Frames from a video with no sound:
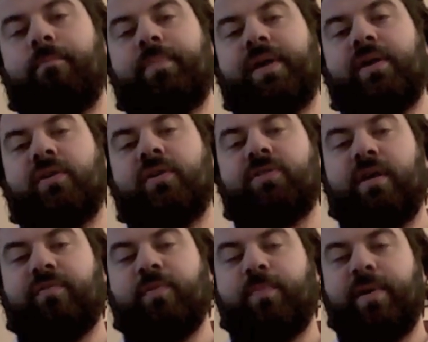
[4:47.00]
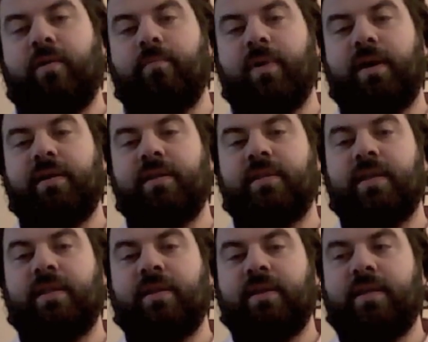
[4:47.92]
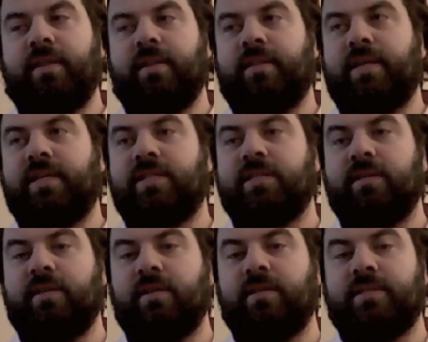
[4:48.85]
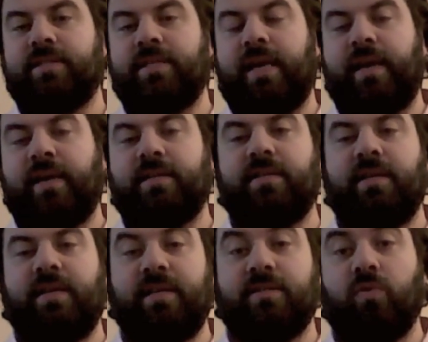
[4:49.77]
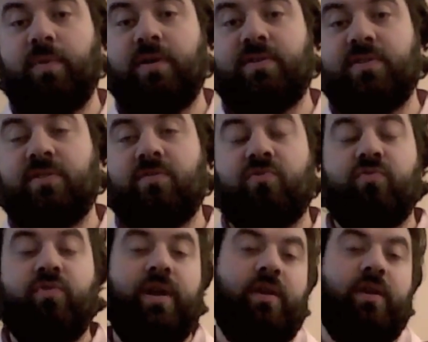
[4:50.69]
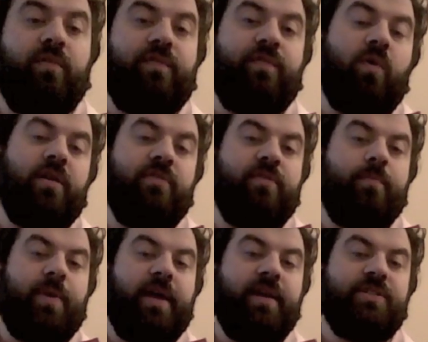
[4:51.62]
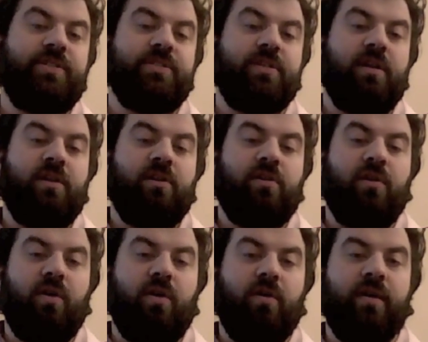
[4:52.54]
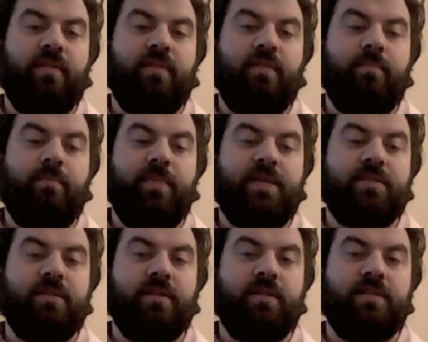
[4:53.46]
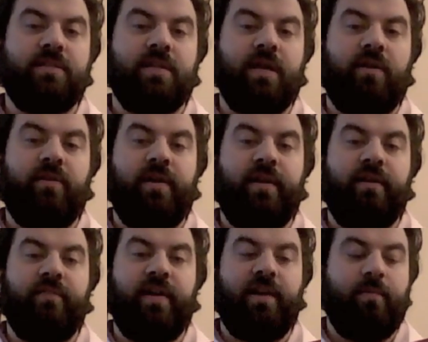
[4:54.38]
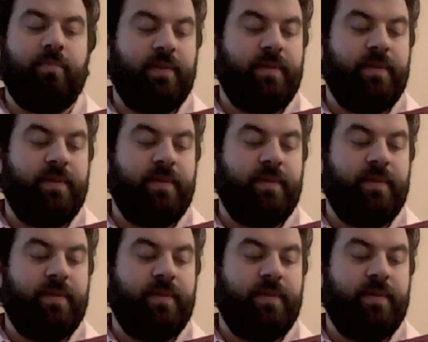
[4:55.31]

because you have to bear in mind that this text is almost 300 or 400 pages longer than the missal that's currently available.